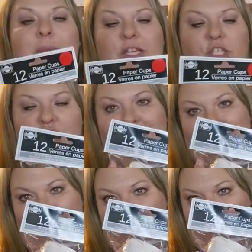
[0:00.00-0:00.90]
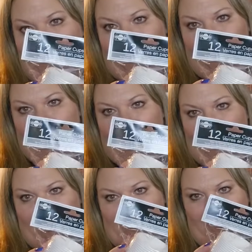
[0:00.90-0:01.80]
make a cheese dip.
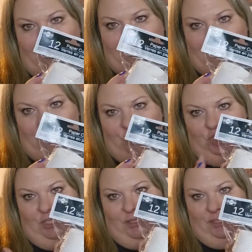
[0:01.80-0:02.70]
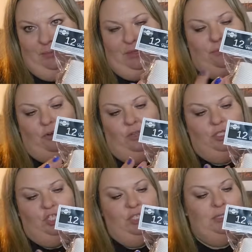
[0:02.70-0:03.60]
And so that's a cheese dip, like for the
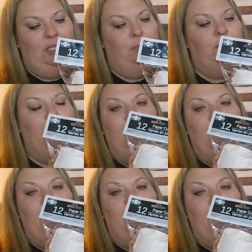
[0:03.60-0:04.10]
cheese dip.